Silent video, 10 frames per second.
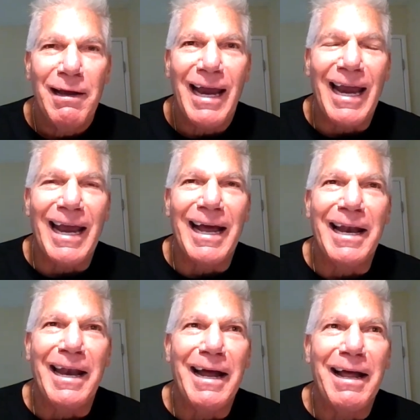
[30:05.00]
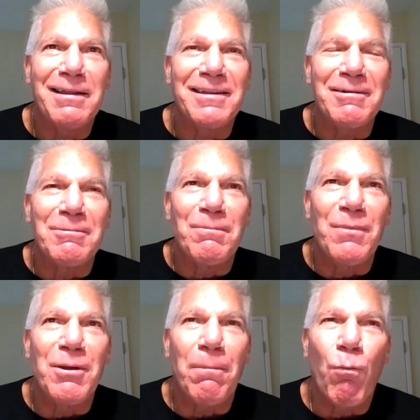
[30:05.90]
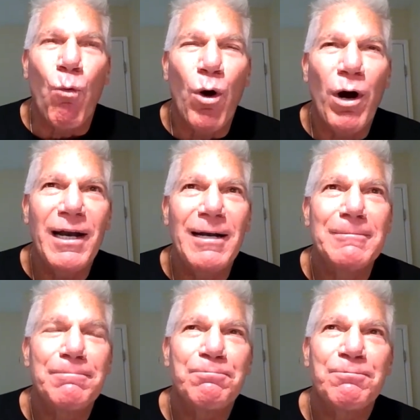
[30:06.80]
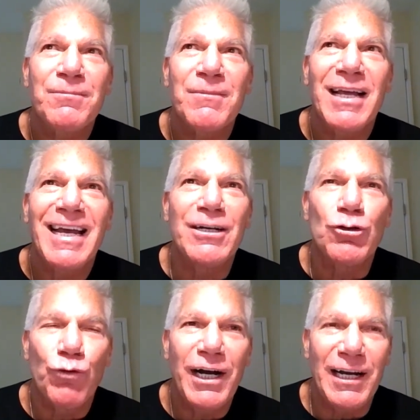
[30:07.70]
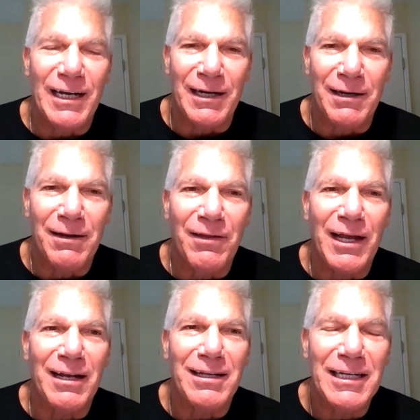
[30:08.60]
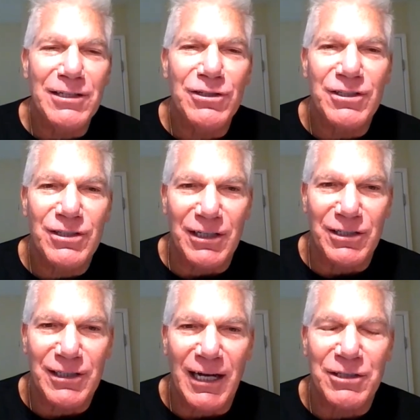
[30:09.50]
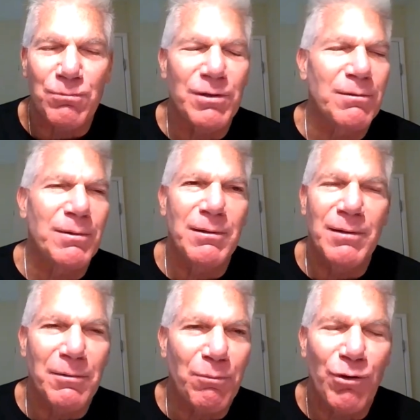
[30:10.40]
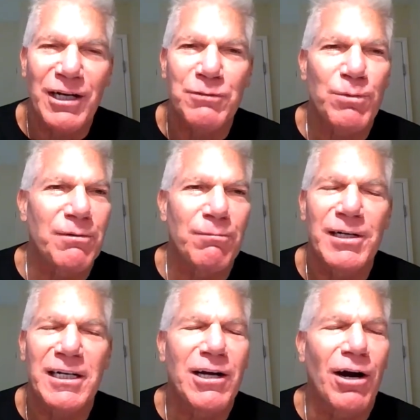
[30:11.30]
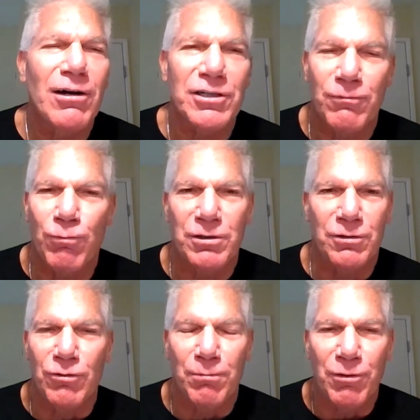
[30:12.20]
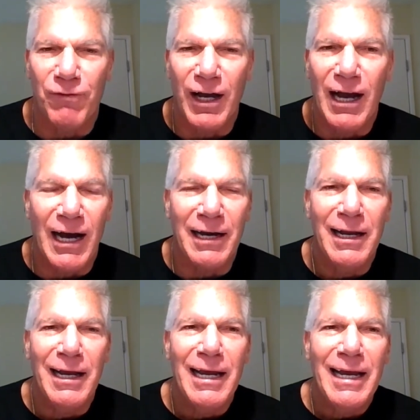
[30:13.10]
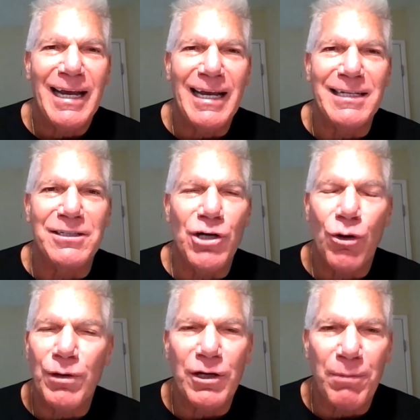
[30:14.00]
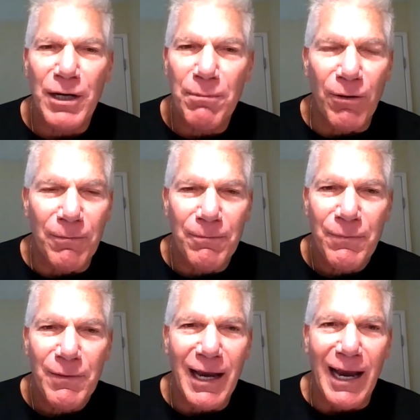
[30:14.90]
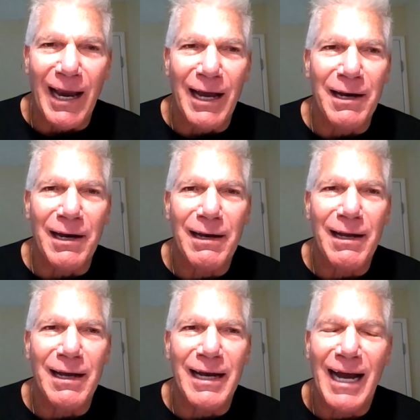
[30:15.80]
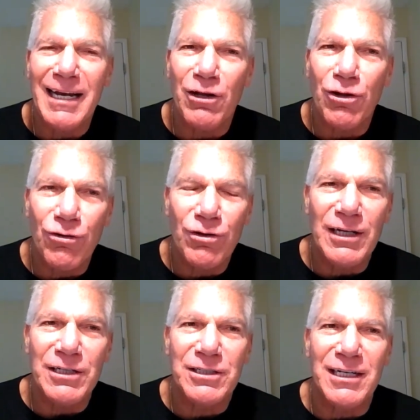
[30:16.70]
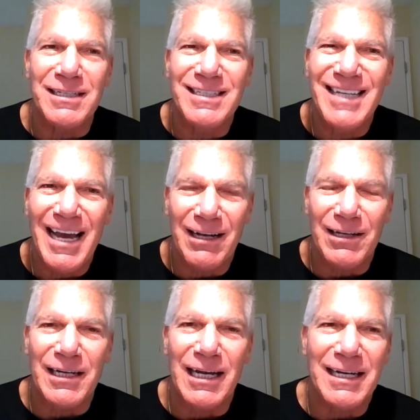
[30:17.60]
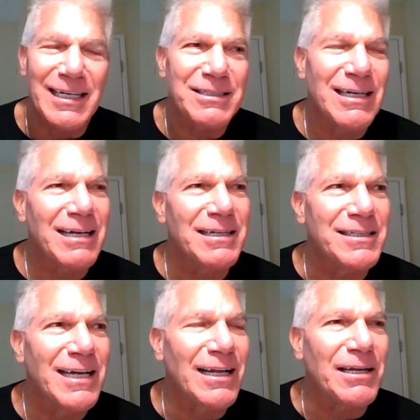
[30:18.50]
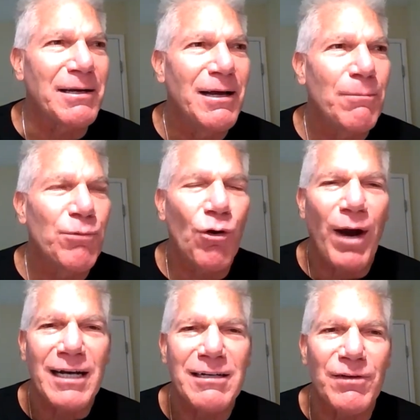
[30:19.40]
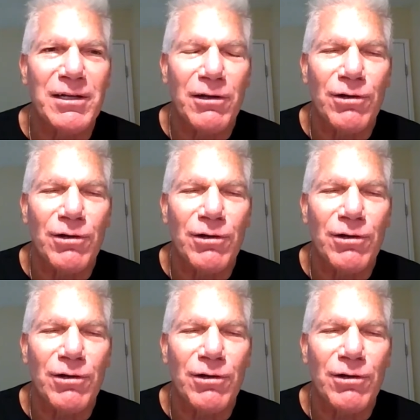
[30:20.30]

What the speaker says: And the one ingredient that leads to success and the point is, regardless of what group you've got, is knowing your people. And I didn't learn this intently, I guess not intently, proactively